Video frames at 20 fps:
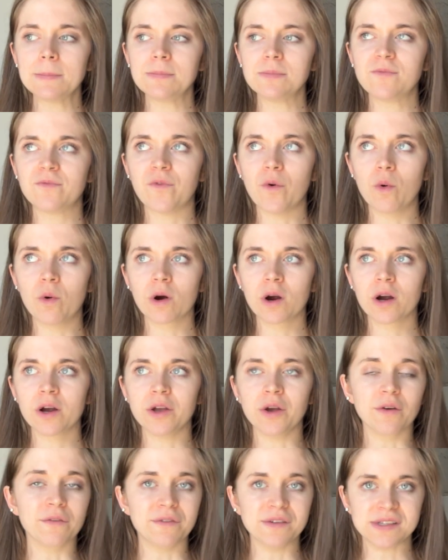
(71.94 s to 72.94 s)

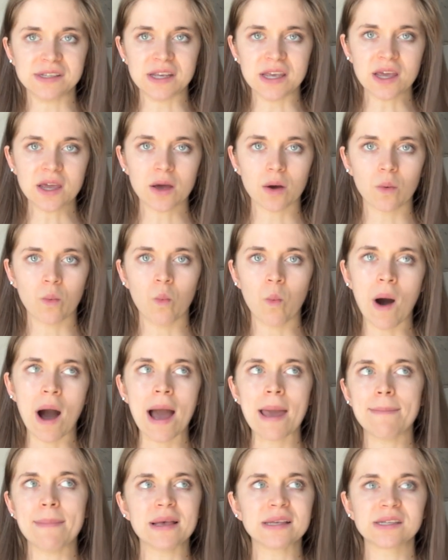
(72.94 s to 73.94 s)
for your physique.
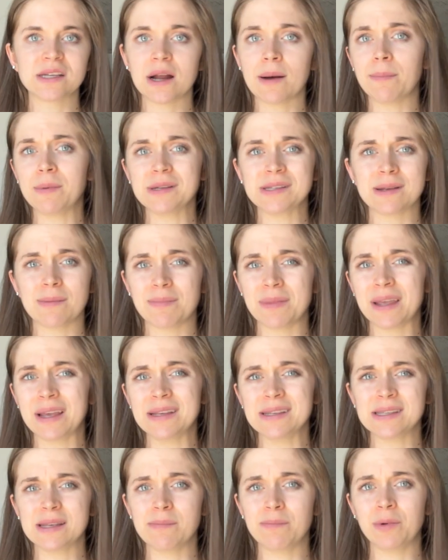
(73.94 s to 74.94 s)
Why mess it up with something
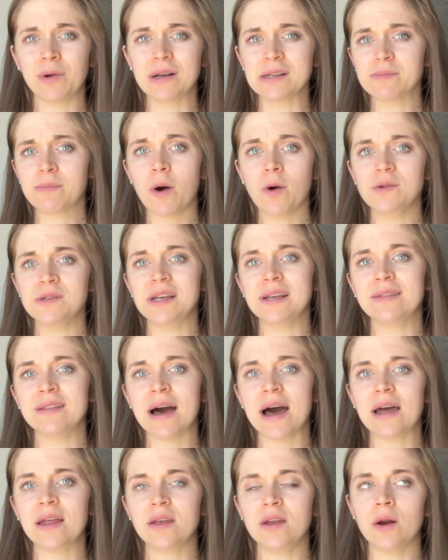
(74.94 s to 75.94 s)
as simple as posing
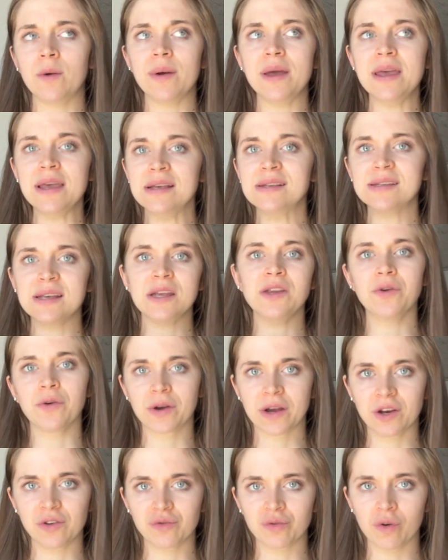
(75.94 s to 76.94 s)
that, you know, is in your
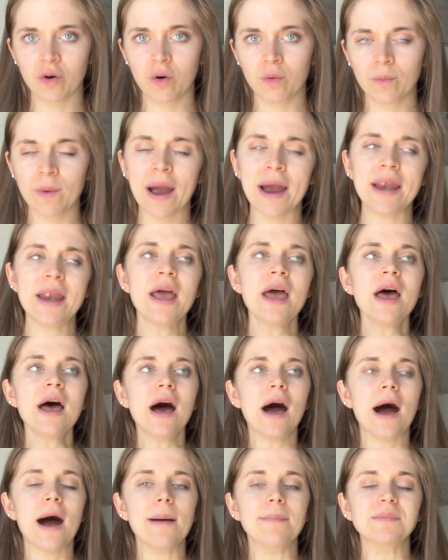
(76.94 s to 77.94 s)
control, right?
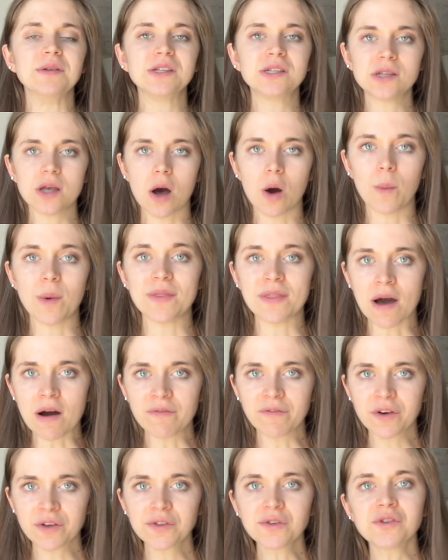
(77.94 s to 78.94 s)
So
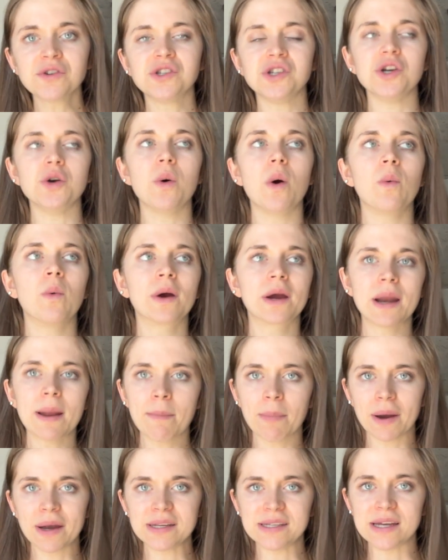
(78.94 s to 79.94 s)
without further ado, we're gonna
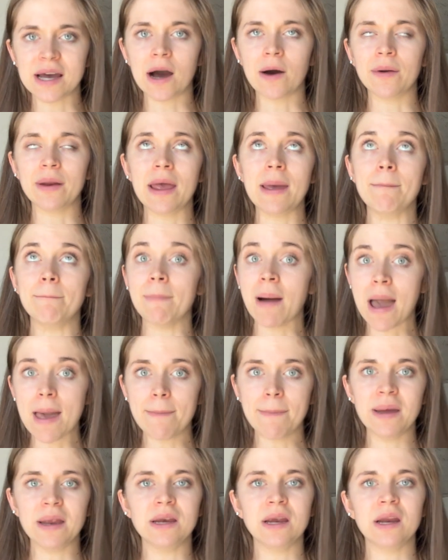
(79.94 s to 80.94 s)
break down, in my
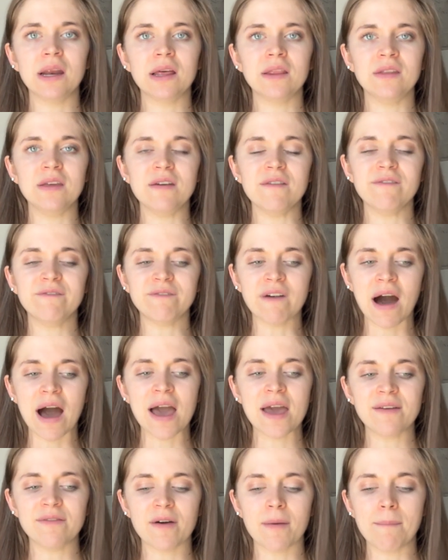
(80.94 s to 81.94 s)
opinion, the
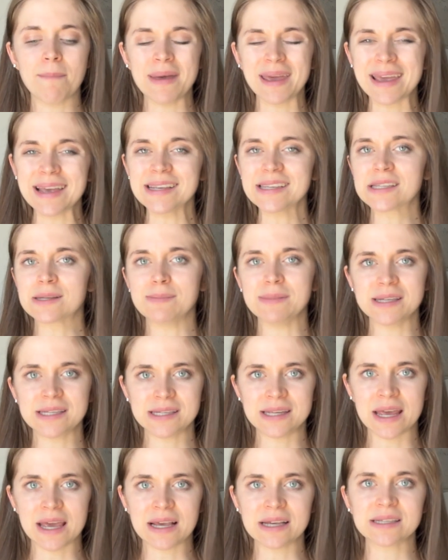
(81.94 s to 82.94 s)
5 biggest
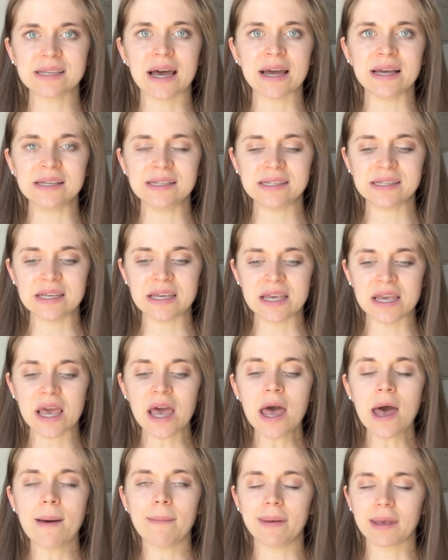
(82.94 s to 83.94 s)
mistakes I see
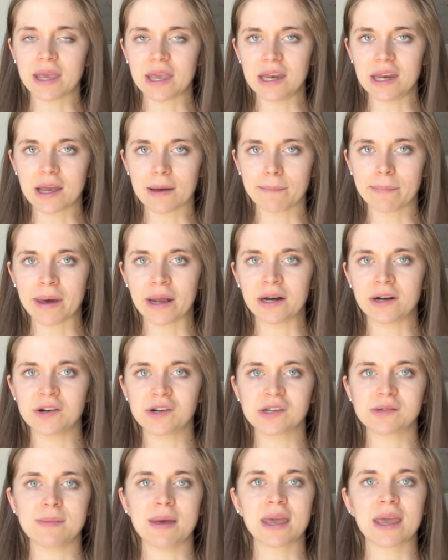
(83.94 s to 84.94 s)
bikini
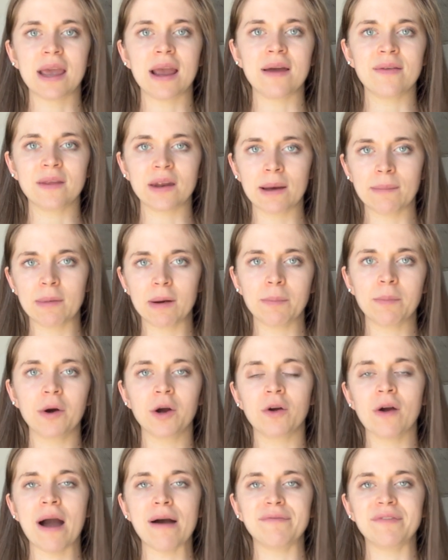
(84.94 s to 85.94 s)
competitors making, and then I'm gonna
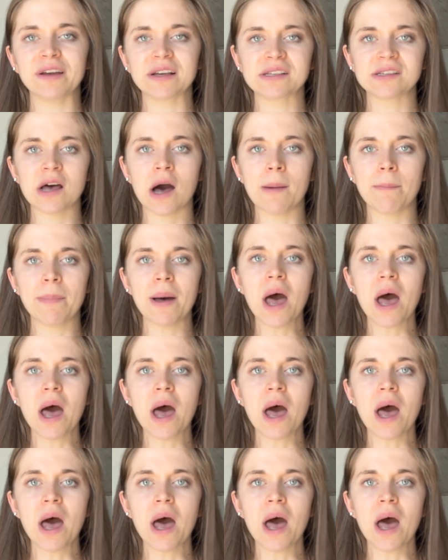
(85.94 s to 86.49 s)
put graphics up